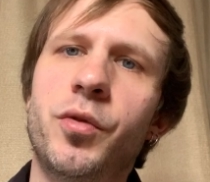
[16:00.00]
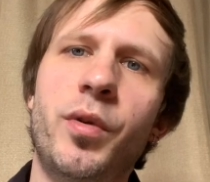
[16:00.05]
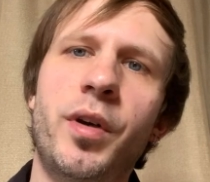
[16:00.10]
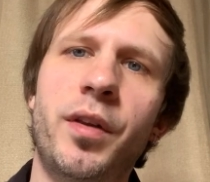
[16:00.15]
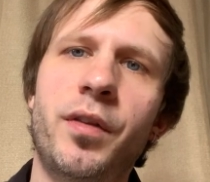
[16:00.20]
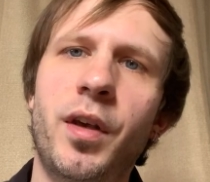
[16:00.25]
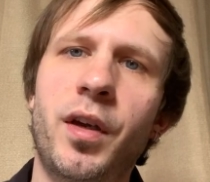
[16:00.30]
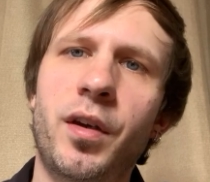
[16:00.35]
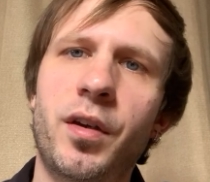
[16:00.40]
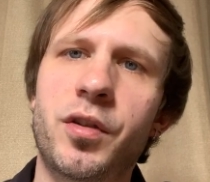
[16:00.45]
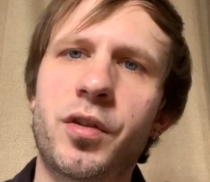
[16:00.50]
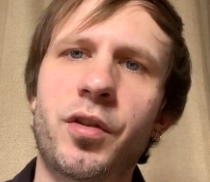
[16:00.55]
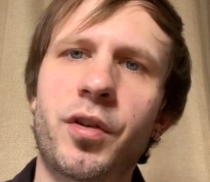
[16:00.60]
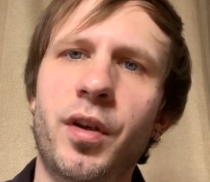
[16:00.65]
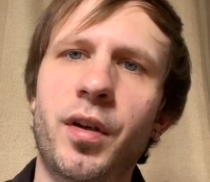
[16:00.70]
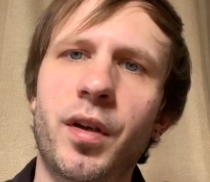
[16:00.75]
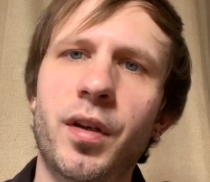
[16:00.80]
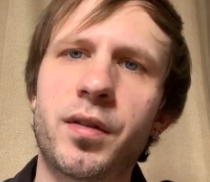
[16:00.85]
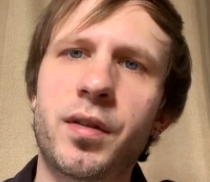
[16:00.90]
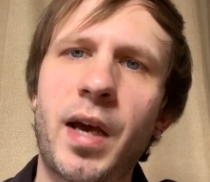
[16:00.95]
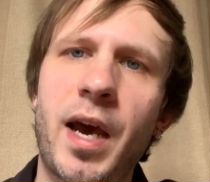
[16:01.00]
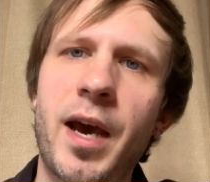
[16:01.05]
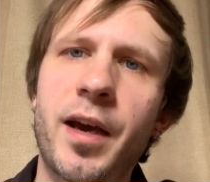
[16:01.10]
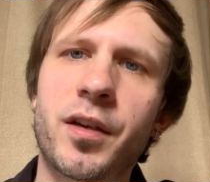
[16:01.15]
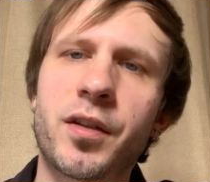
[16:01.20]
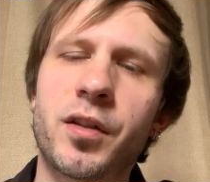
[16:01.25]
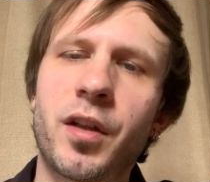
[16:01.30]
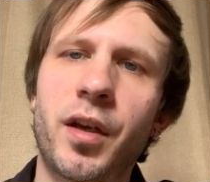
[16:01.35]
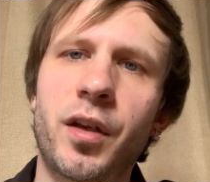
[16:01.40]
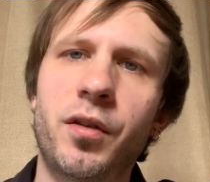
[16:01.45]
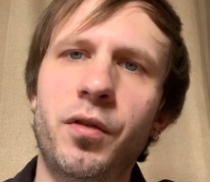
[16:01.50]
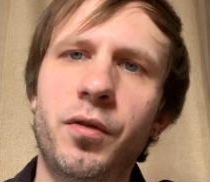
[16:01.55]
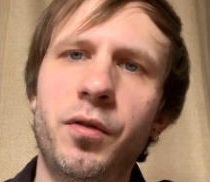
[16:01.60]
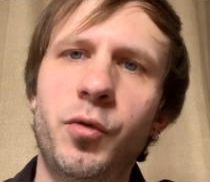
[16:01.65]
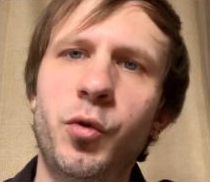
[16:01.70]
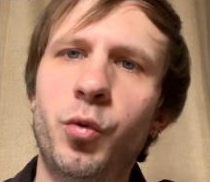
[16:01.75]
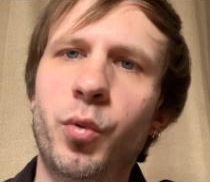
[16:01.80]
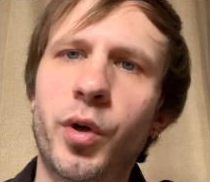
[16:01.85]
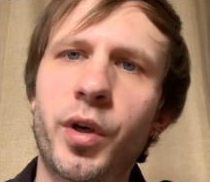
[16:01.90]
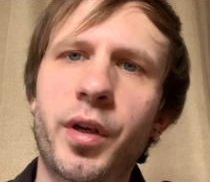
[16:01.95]
to do anything because they're going to get taxed. Like
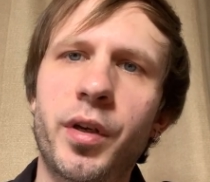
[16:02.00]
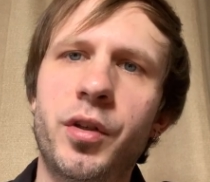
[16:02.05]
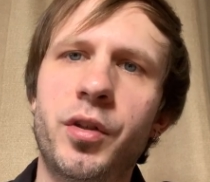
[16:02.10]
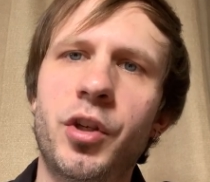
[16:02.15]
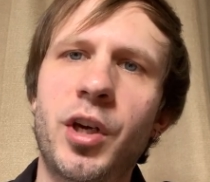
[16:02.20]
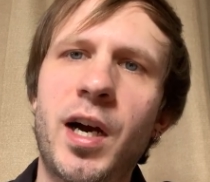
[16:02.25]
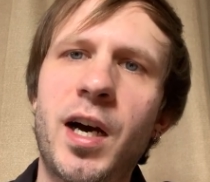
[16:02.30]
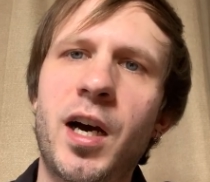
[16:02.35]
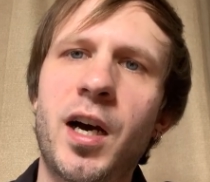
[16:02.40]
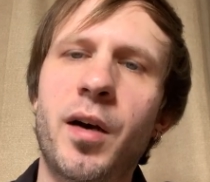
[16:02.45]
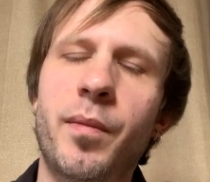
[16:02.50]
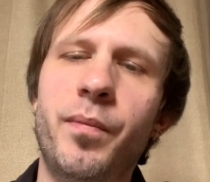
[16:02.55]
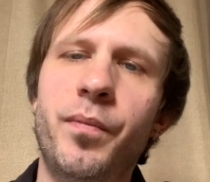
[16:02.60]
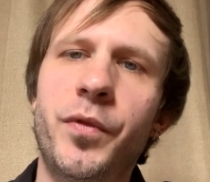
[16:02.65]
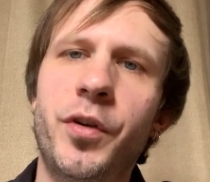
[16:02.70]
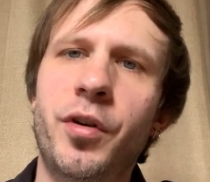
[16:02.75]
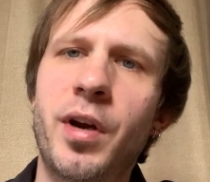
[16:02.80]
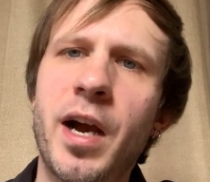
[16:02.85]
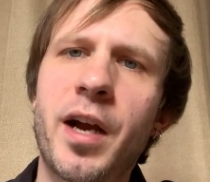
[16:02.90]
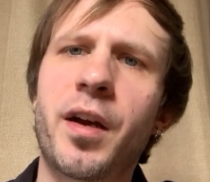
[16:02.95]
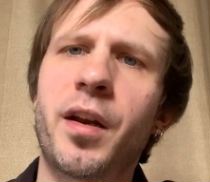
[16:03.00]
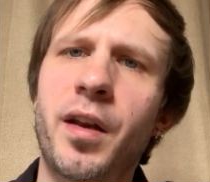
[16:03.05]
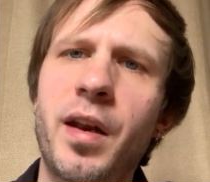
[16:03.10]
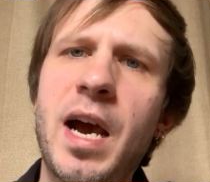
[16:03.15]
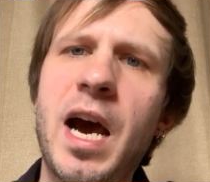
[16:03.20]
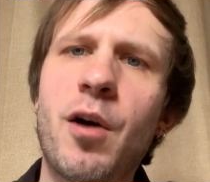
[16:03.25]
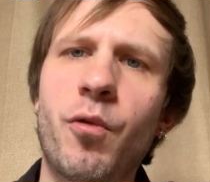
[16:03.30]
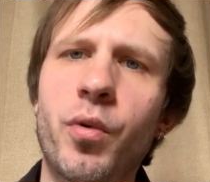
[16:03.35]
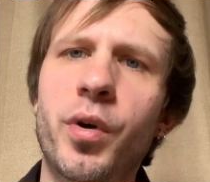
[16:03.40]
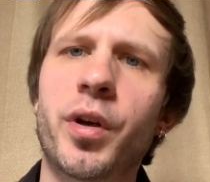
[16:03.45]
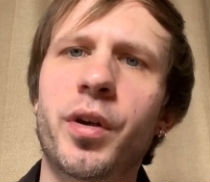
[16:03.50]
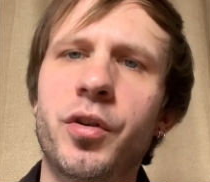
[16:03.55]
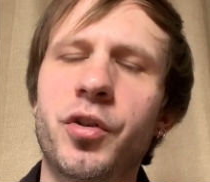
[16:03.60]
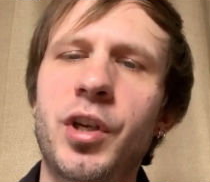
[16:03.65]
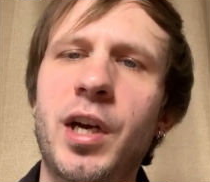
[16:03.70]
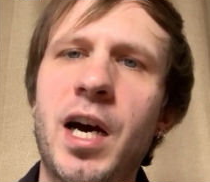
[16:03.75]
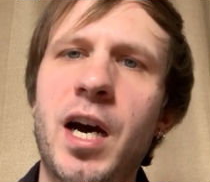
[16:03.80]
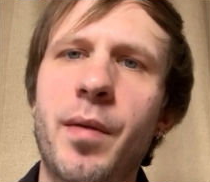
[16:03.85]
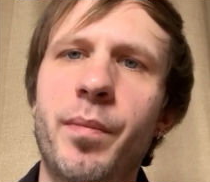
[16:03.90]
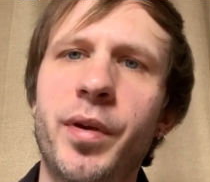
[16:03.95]
you work a job, you're not going to not work a
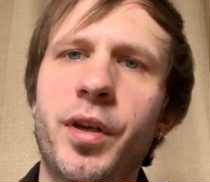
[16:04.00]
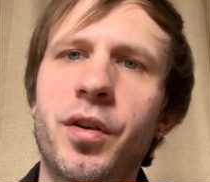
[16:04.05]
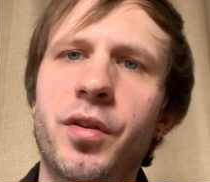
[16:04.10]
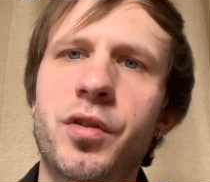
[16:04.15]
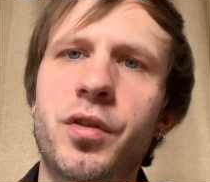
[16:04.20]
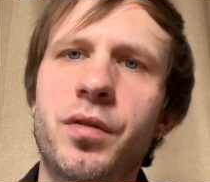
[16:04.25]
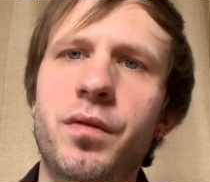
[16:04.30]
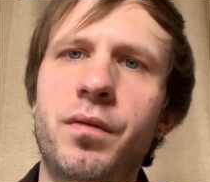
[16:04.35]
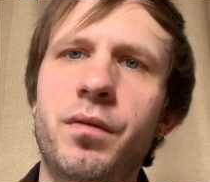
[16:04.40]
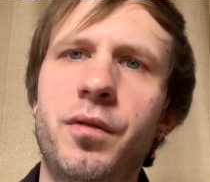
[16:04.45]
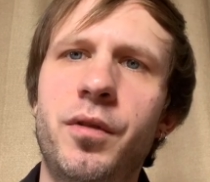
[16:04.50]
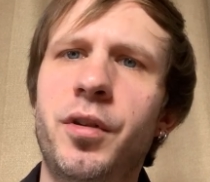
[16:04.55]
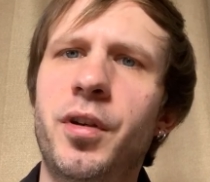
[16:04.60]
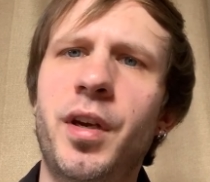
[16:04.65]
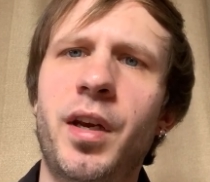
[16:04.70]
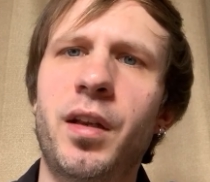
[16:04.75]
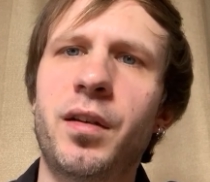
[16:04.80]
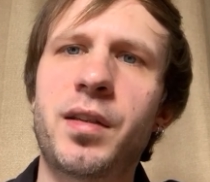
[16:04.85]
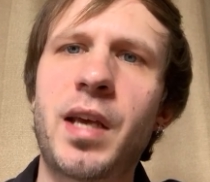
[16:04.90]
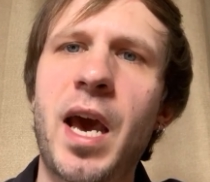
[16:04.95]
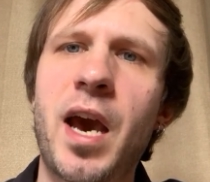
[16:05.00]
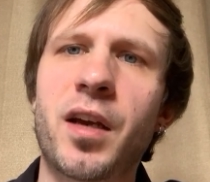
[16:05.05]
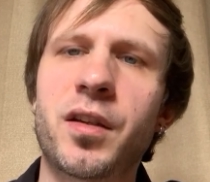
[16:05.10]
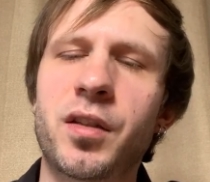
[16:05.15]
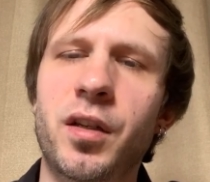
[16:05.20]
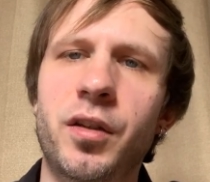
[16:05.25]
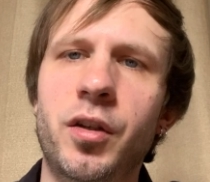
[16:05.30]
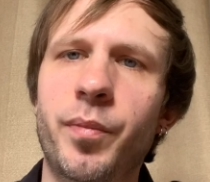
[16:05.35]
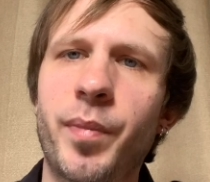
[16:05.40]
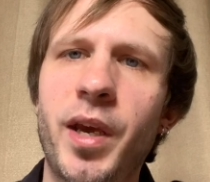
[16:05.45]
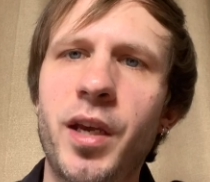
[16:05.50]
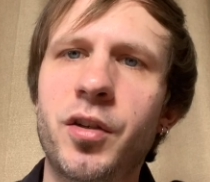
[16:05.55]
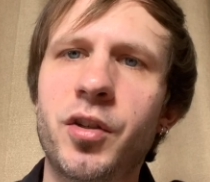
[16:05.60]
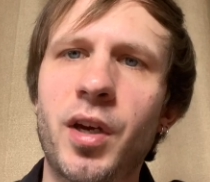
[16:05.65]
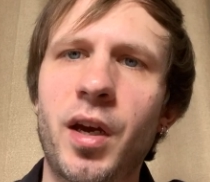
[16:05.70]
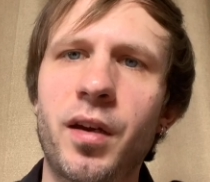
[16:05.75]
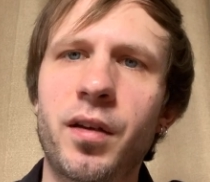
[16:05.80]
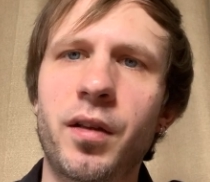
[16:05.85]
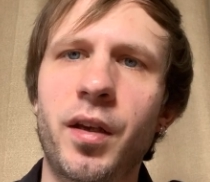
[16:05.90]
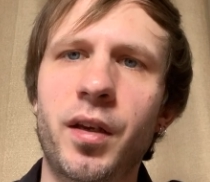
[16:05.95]
job because you're getting taxed on your paycheck.